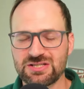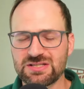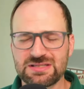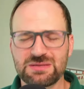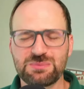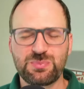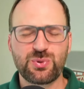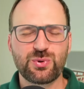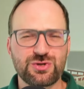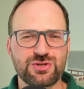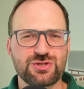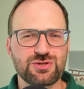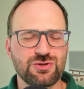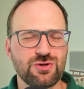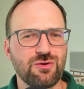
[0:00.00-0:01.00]
important
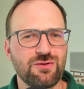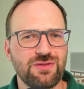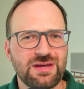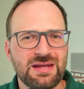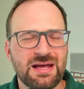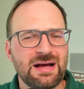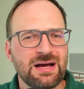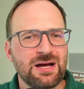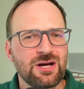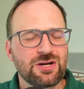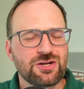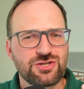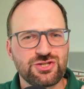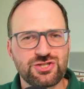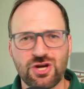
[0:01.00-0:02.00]
to know that
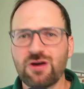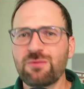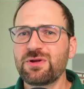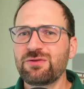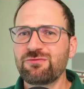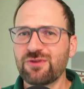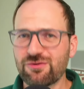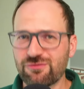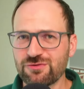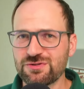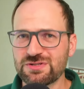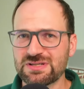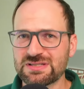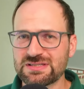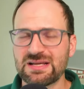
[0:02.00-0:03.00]
German
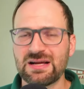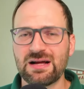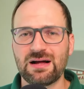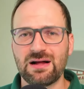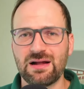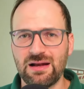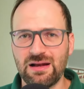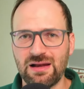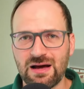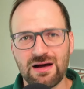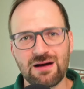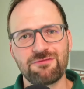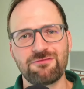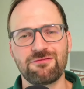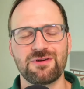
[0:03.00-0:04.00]
recruiters
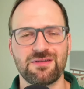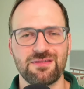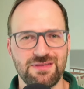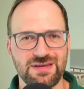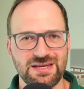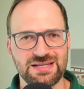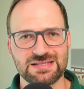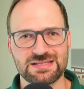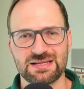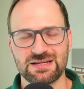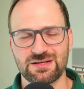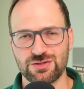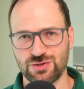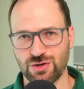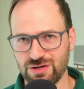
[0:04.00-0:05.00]
love these
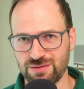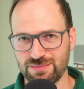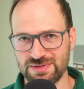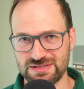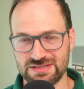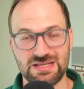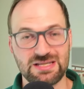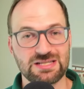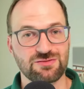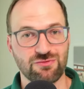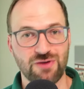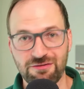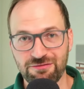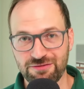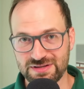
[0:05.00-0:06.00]
documents, these
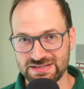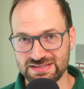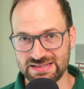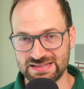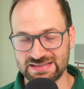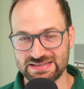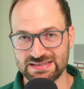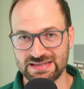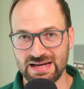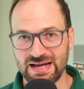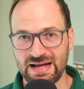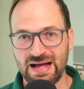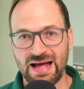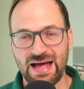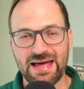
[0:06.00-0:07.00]
references.
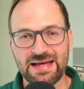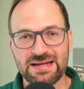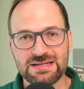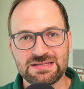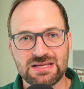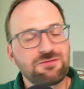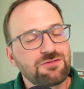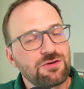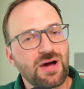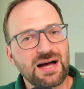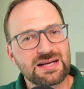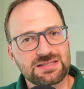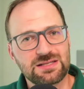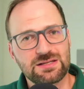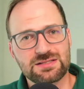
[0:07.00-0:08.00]
And if you
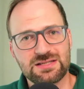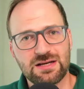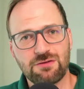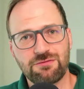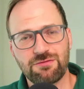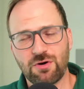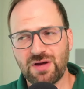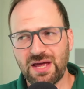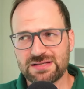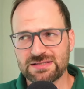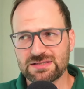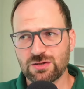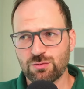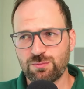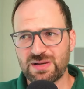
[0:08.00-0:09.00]
ask yourself, okay,
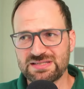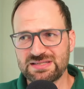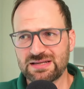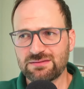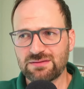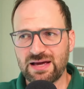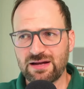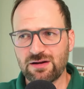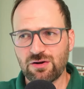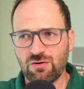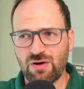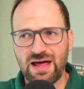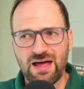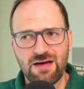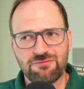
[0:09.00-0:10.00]
so Bastian, I don't know, I
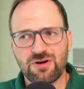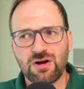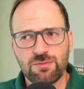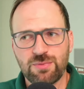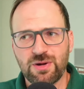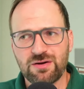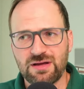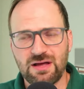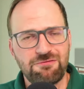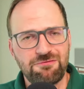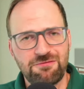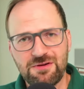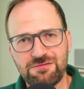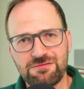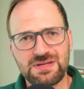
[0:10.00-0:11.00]
have around about a
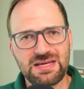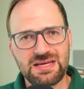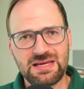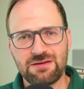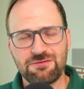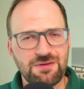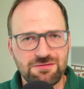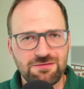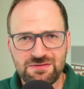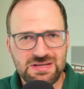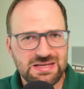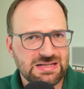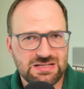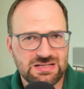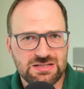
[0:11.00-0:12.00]
50,
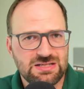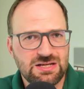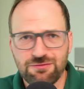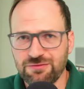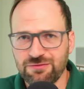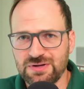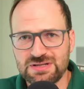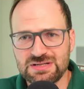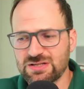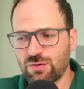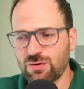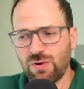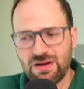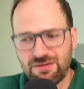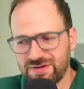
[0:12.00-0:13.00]
50 different
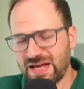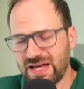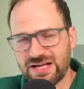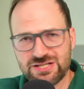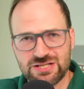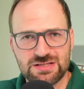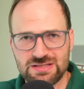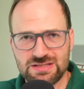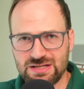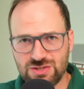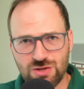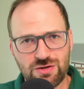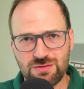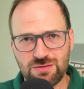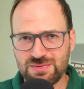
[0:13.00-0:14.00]
qualifications and
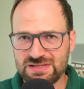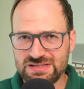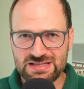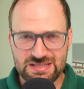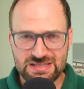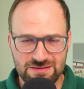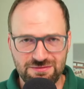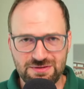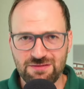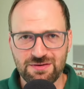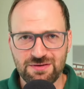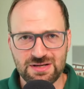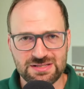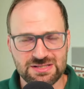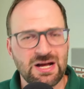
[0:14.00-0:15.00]
documents and
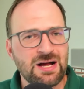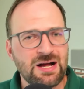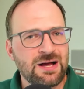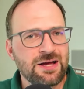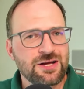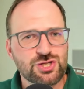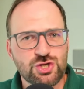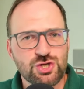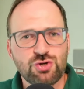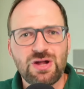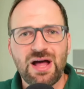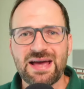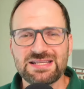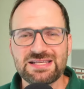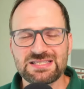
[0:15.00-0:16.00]
certificates. Should
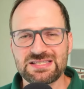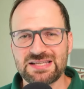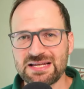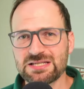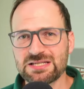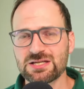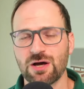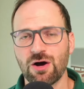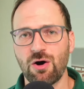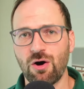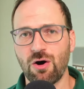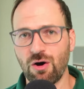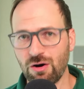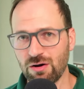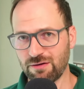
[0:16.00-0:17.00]
I send
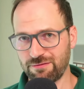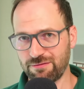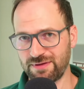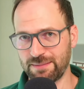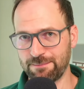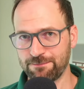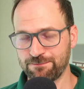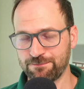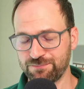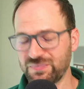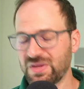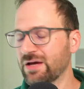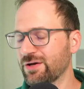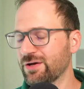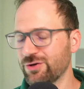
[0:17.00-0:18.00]
all of them?
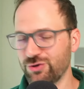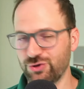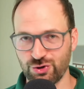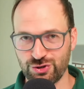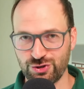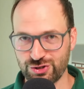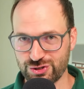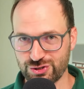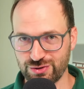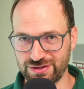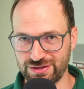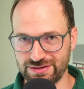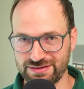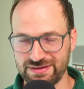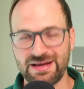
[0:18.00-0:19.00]
No, you
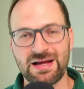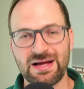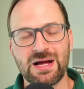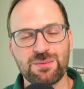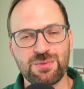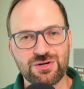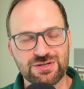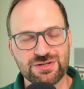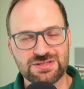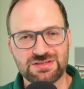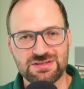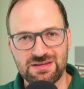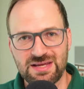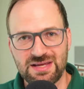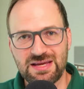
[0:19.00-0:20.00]
shouldn't. Because
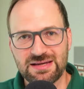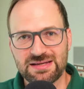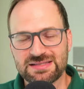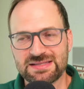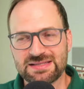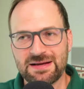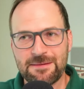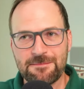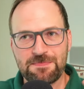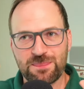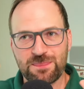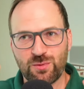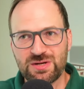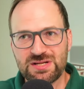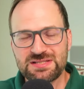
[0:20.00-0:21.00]
the thing is,
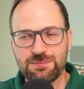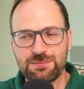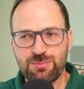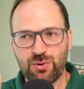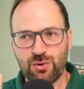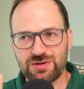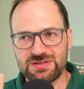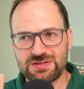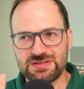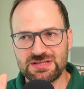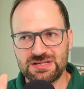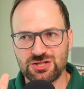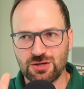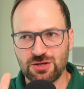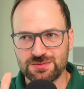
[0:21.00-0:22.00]
what is important in
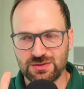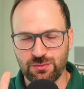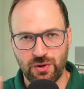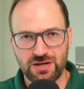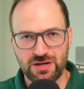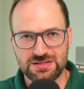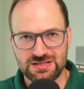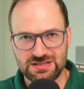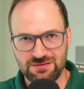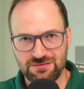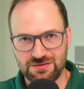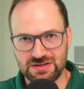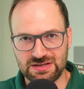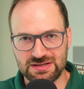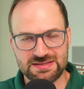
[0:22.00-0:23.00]
terms of work
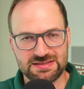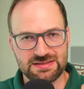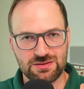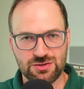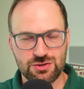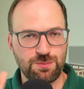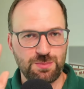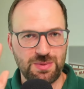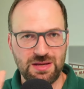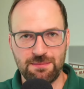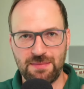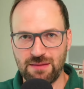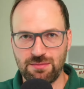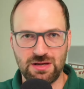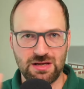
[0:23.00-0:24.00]
certificates should be
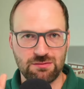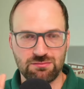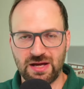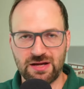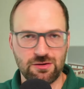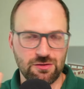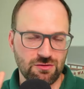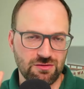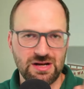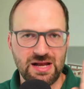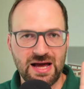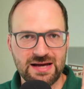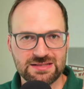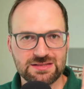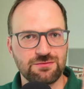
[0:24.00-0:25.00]
maybe, I don't know, the
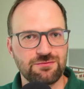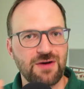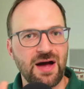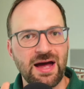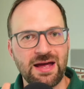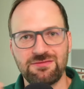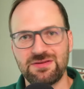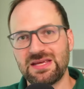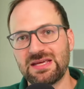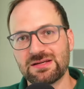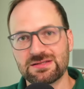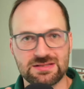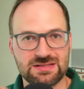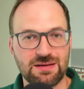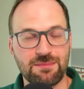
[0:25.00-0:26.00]
last five years
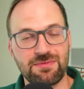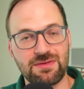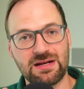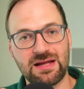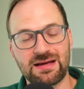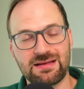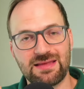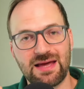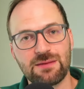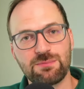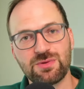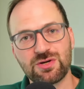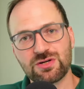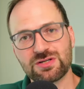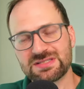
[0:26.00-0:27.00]
or something like that,
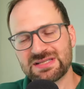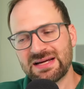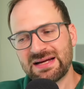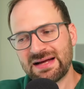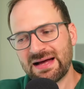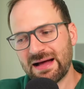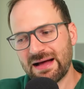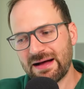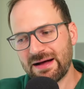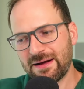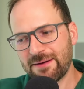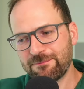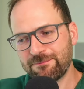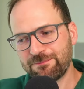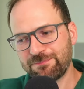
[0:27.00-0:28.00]
because
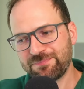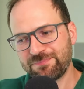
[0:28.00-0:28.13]
um,